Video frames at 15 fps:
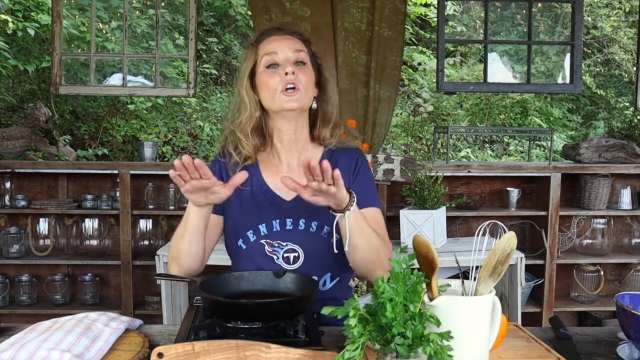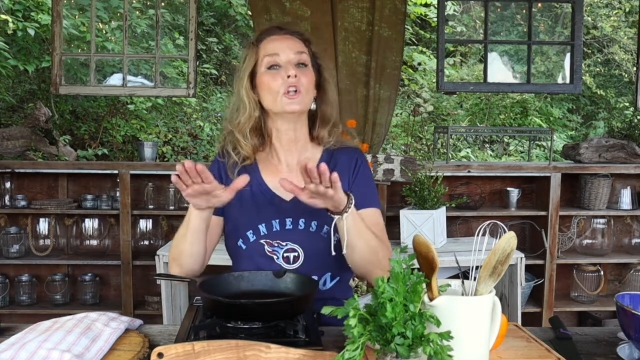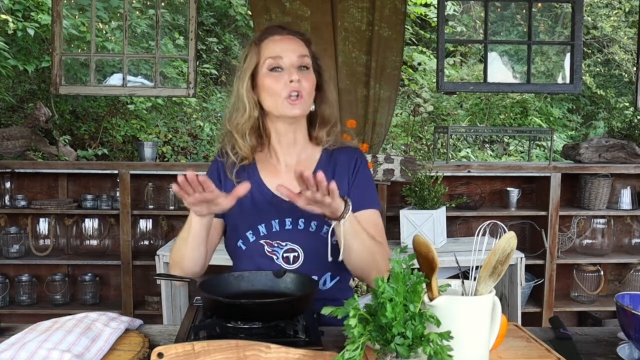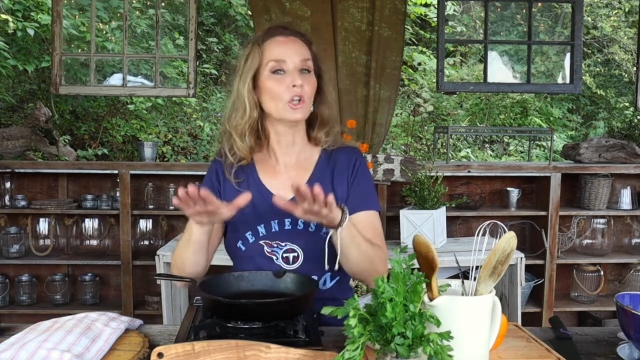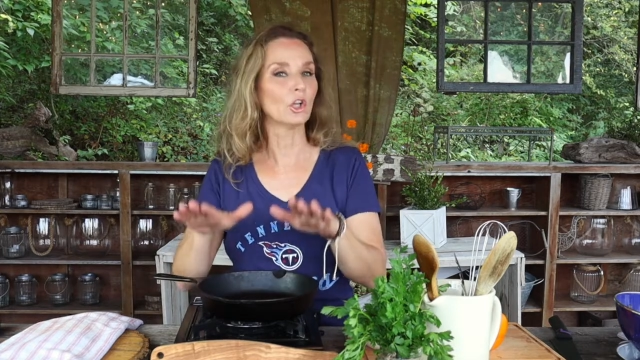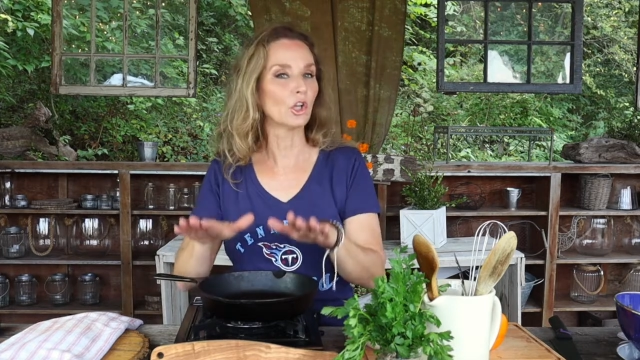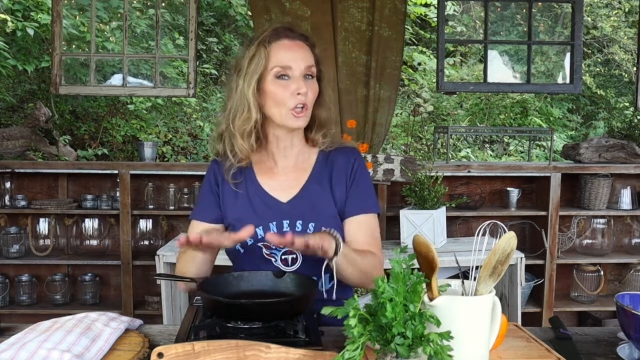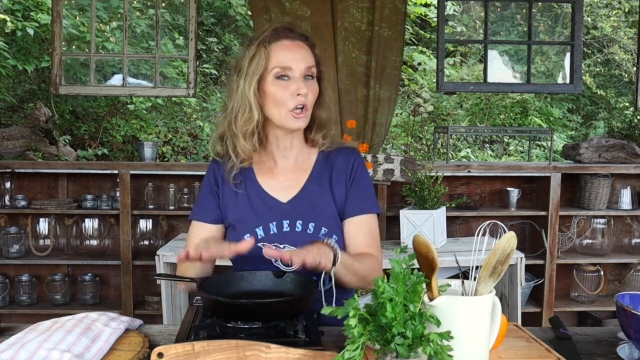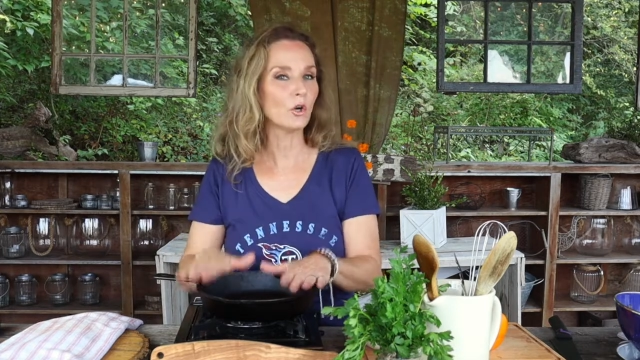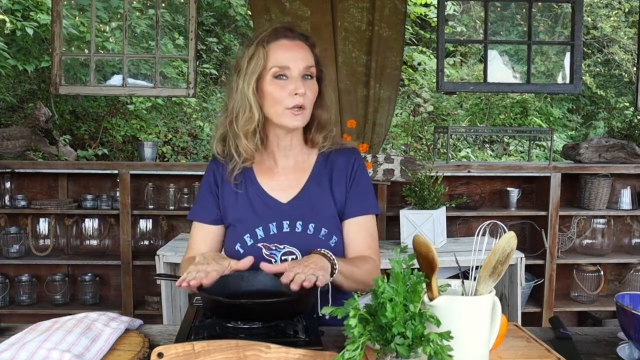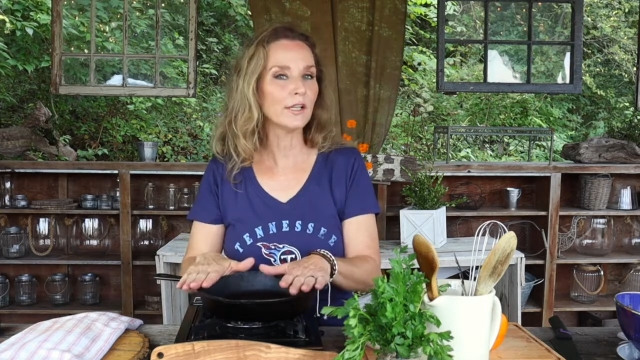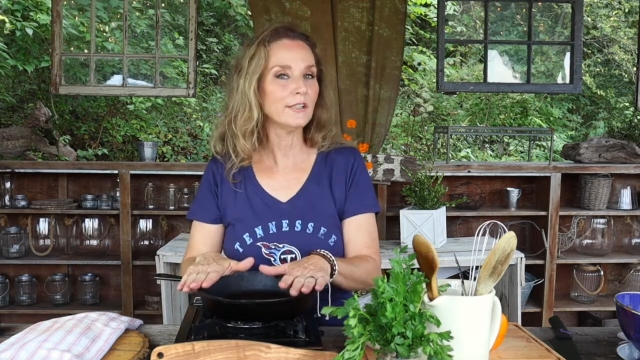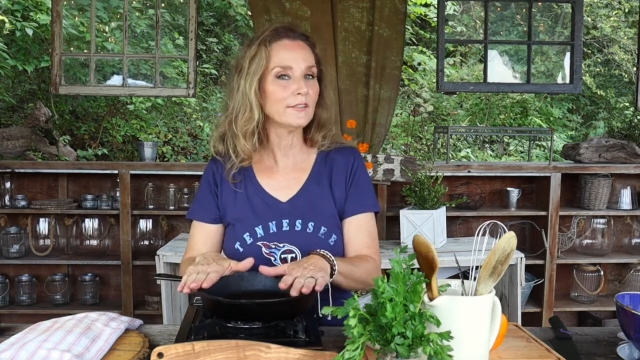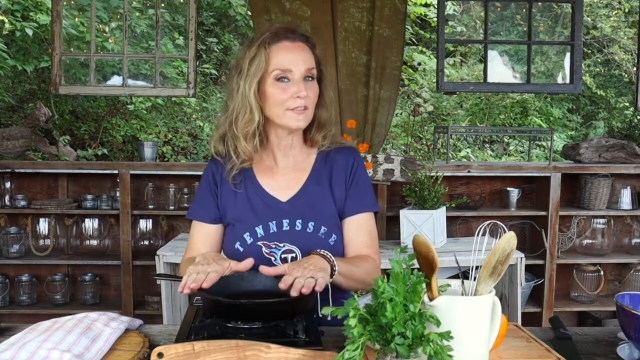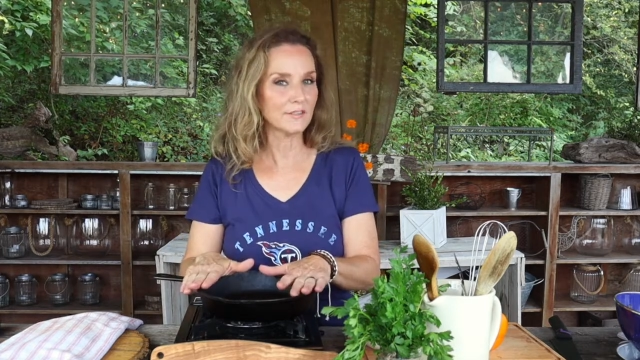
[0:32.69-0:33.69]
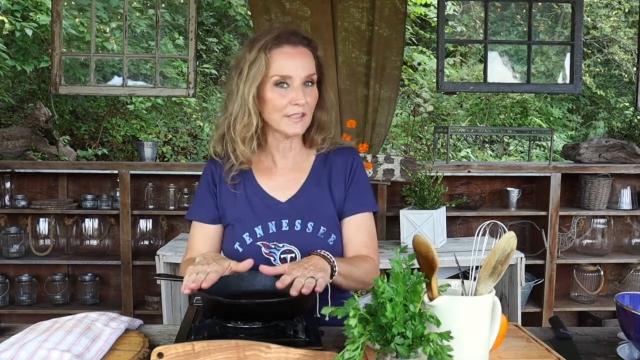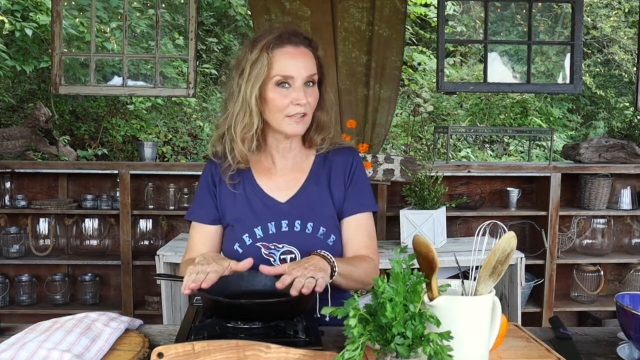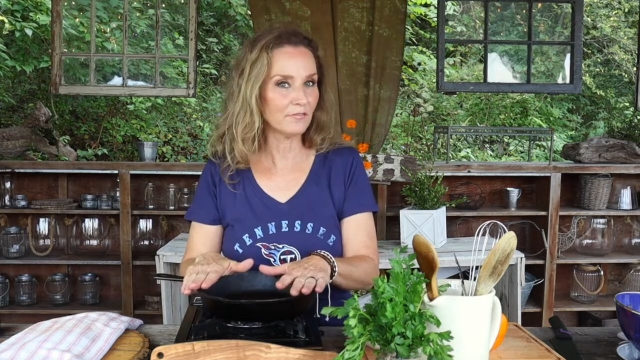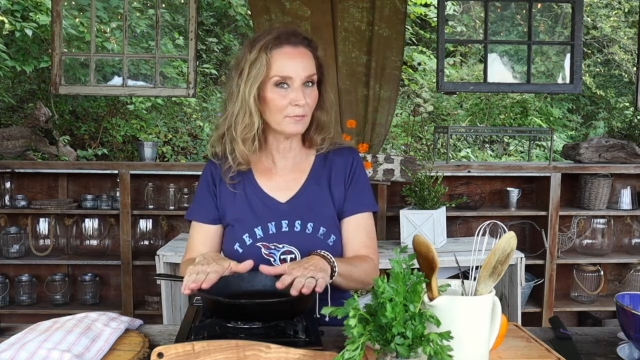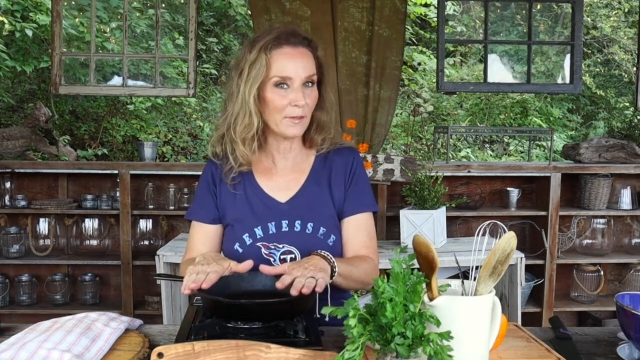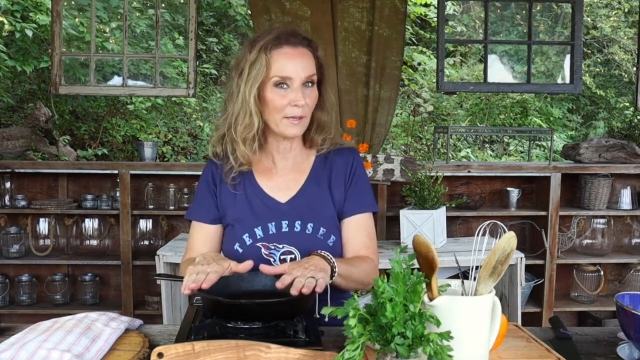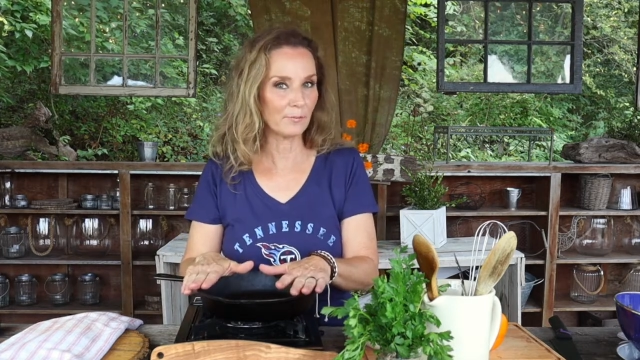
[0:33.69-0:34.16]
Loaded
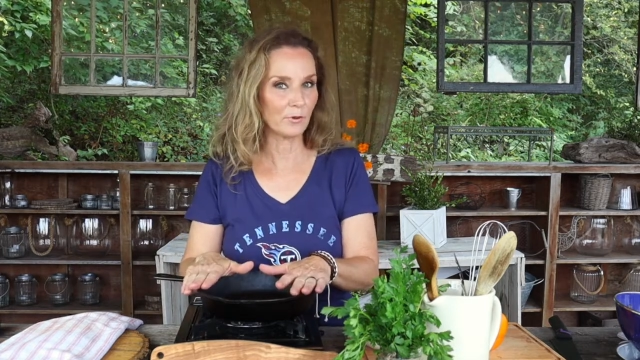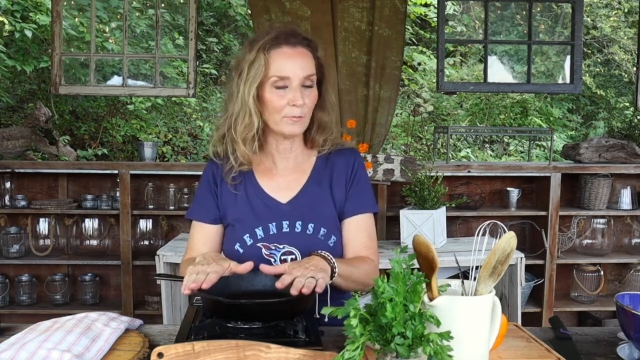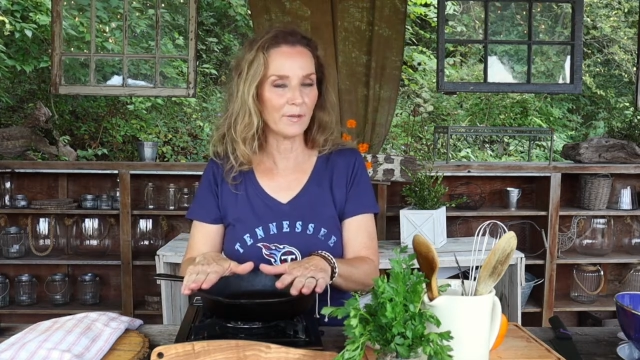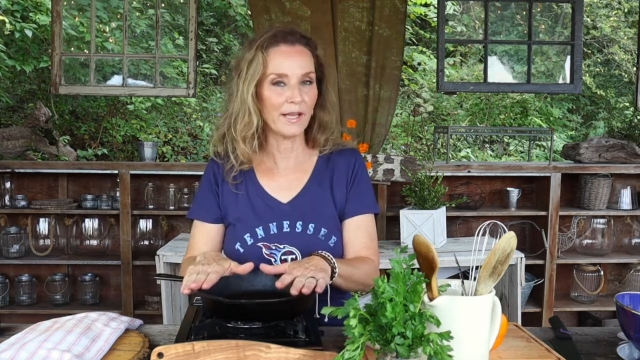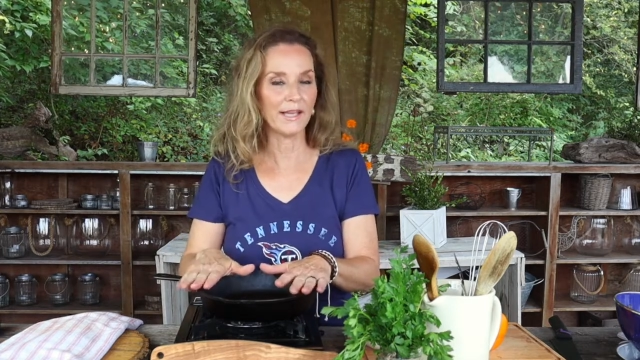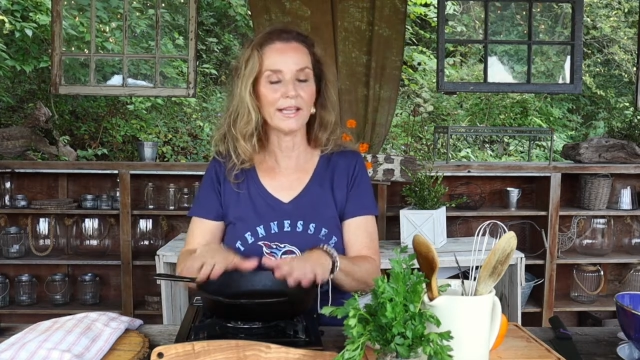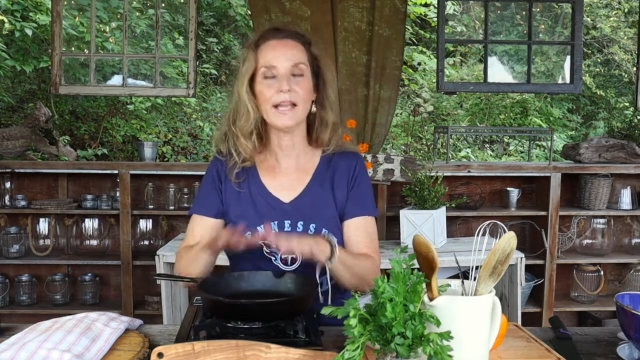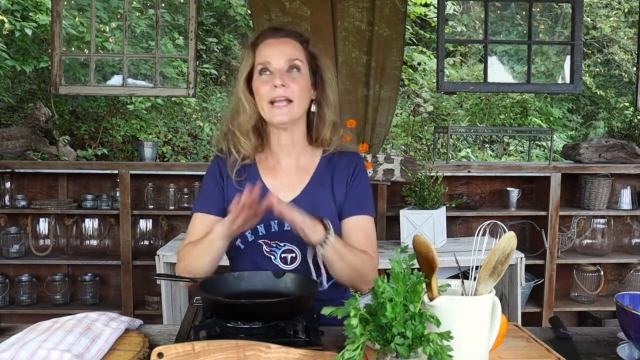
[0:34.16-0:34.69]
Stuffed Pepper Bake,